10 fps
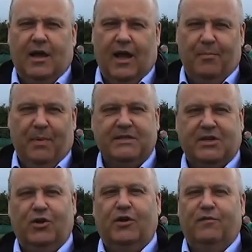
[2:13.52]

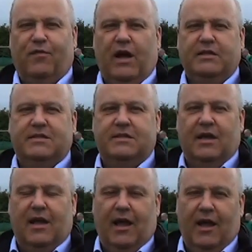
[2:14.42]
Best of luck in France.
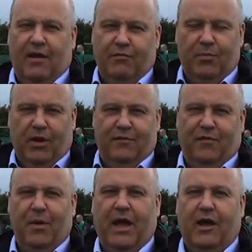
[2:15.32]
Everybody
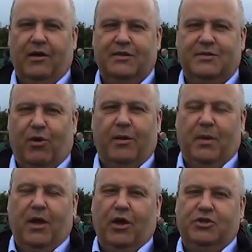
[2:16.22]
from Aon is right
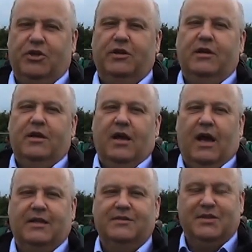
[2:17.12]
behind you,
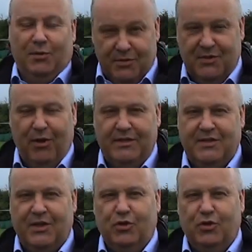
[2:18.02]
and so is the rest of the